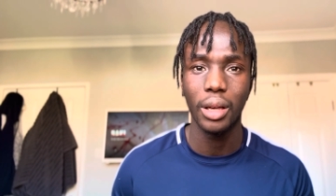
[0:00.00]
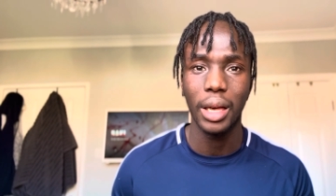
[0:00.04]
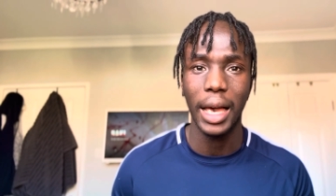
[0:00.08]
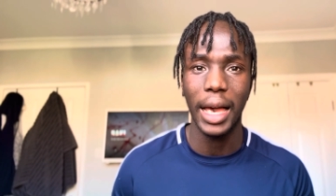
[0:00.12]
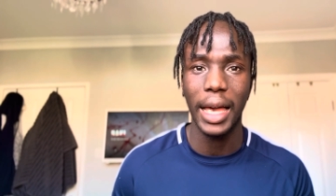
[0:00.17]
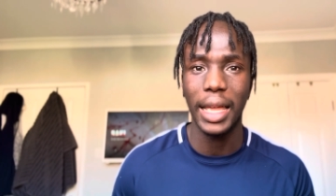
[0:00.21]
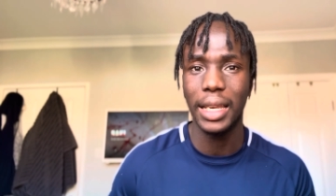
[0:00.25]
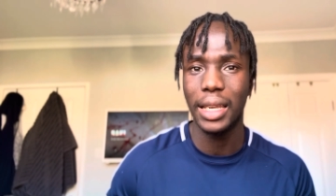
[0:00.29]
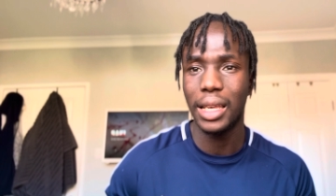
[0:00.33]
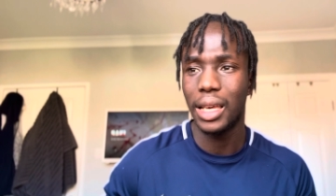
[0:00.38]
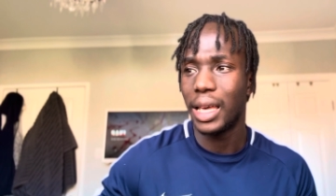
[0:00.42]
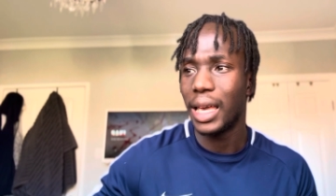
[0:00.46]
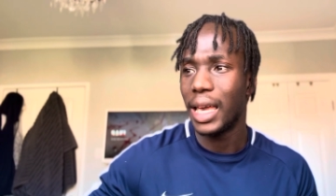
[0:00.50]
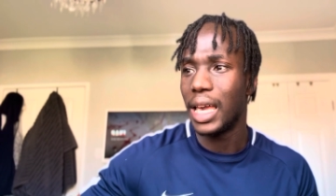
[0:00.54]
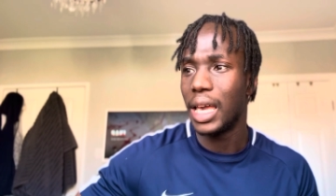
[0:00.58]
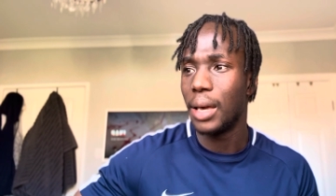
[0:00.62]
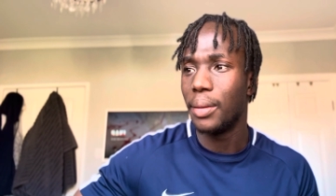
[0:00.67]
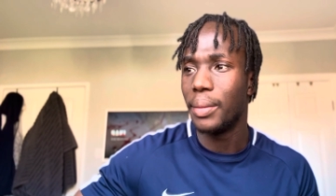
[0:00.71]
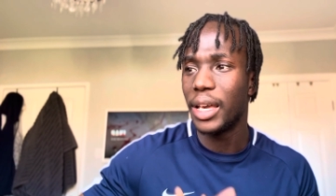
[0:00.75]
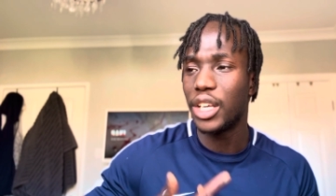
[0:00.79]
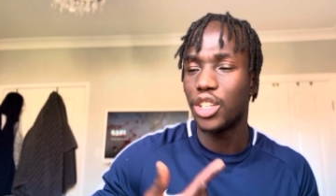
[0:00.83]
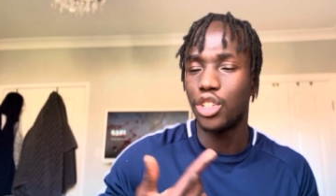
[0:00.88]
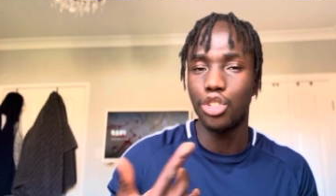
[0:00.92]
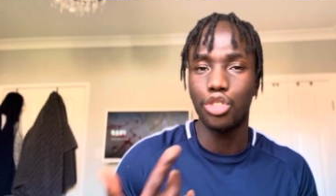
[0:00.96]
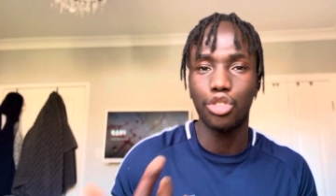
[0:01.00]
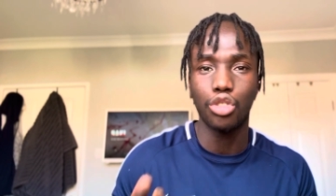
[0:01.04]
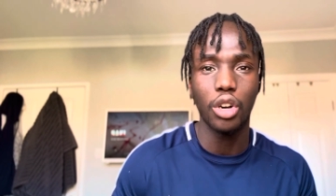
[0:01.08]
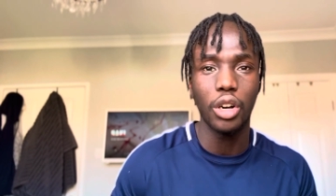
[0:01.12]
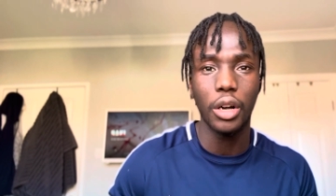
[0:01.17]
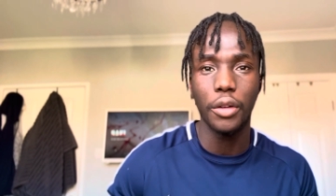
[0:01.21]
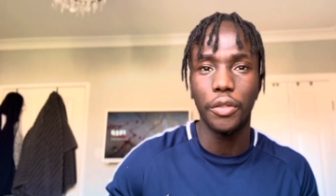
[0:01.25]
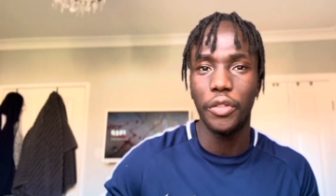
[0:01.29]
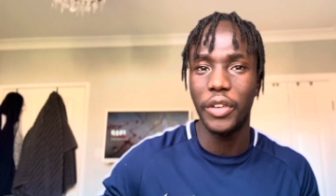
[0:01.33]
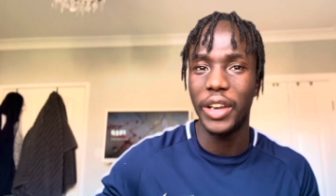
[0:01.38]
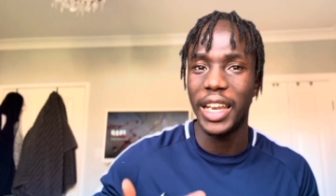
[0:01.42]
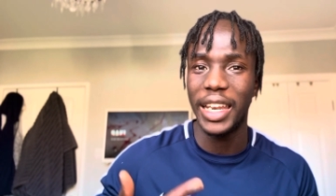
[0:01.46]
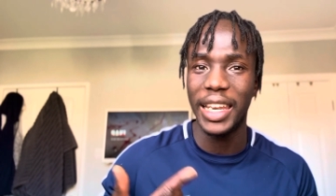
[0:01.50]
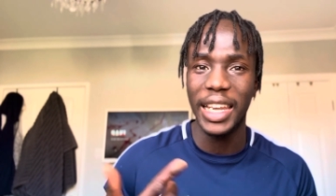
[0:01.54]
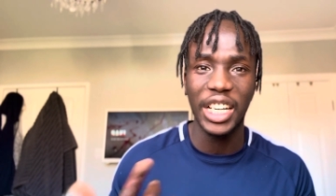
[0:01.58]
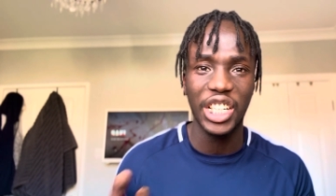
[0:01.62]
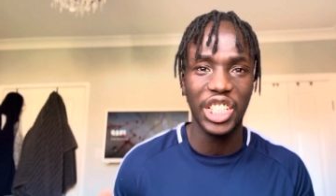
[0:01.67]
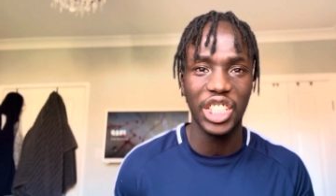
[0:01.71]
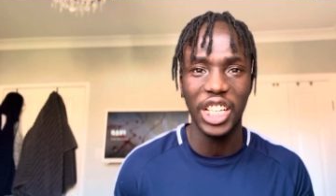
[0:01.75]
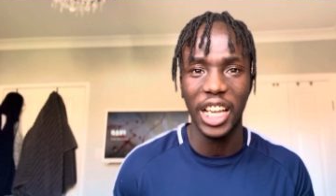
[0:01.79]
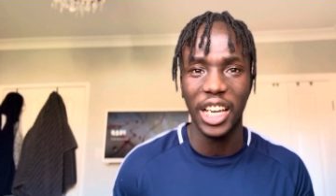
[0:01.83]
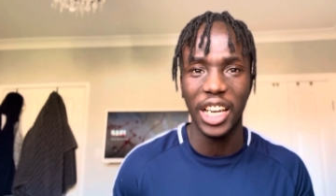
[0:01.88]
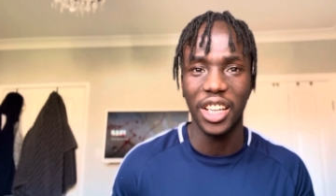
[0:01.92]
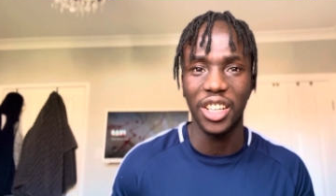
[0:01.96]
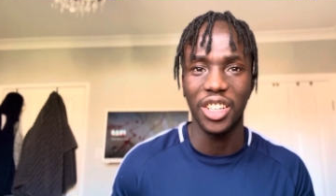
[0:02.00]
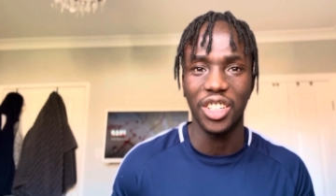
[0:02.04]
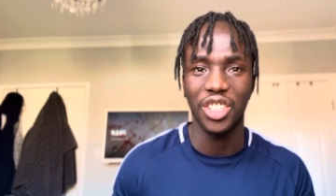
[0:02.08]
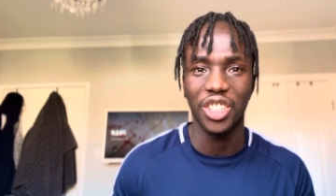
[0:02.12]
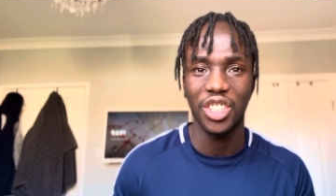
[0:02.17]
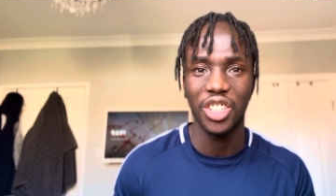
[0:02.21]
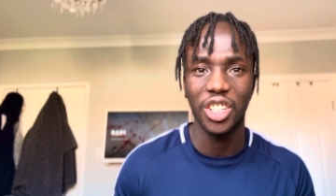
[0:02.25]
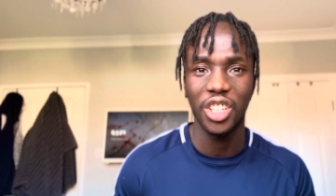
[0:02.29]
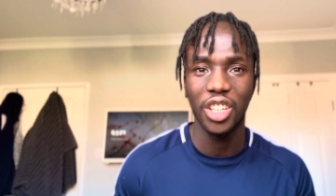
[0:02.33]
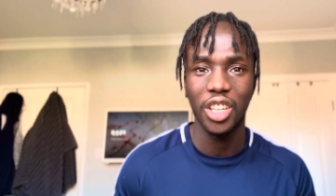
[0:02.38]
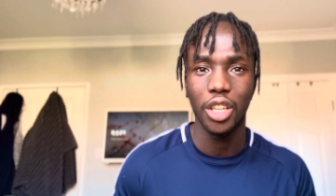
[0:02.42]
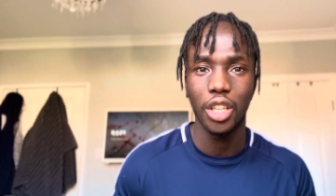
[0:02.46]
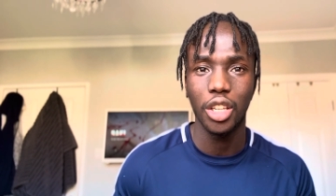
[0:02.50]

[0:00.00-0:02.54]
And it makes you stronger for the next challenge.